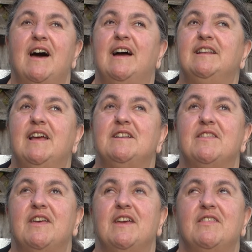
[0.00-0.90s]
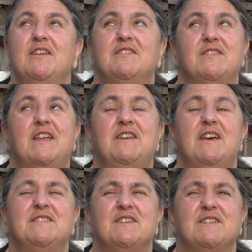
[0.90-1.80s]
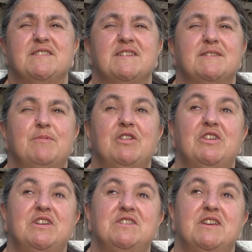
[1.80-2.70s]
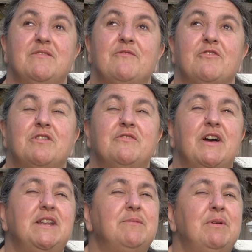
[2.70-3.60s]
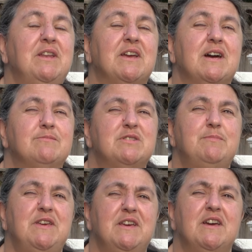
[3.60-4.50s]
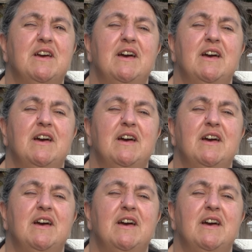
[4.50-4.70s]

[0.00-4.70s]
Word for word: I'd like to thank the Zendesk Accessibility team for inviting me to come speak